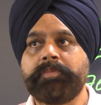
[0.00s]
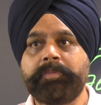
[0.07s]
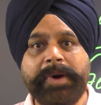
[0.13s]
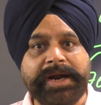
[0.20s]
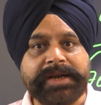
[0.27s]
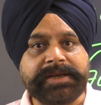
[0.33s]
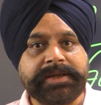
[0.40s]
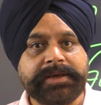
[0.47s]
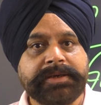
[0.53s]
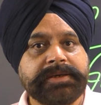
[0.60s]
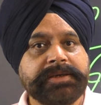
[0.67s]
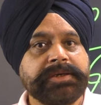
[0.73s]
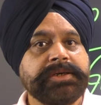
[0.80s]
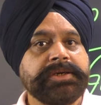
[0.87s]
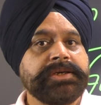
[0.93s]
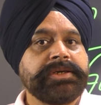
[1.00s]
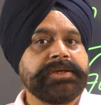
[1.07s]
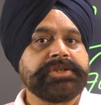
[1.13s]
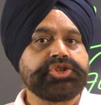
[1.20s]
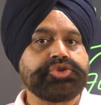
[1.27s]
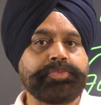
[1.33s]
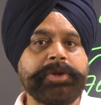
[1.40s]
But
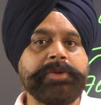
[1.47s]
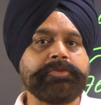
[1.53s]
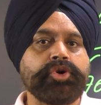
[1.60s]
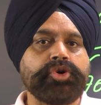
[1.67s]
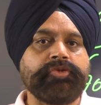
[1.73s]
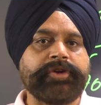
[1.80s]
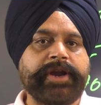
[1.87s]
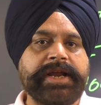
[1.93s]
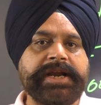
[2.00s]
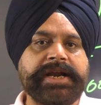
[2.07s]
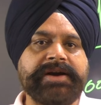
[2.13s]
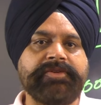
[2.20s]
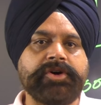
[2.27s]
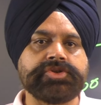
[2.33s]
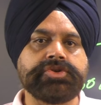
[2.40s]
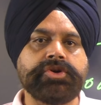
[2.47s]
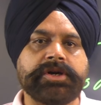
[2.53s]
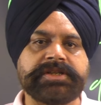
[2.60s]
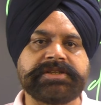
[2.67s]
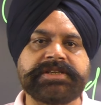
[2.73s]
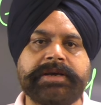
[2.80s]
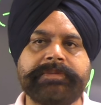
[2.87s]
Supreme Court of Canada was not
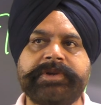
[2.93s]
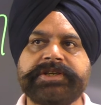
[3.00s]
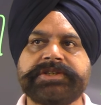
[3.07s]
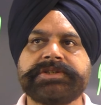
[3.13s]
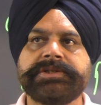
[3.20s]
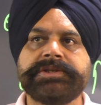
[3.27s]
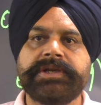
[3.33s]
established.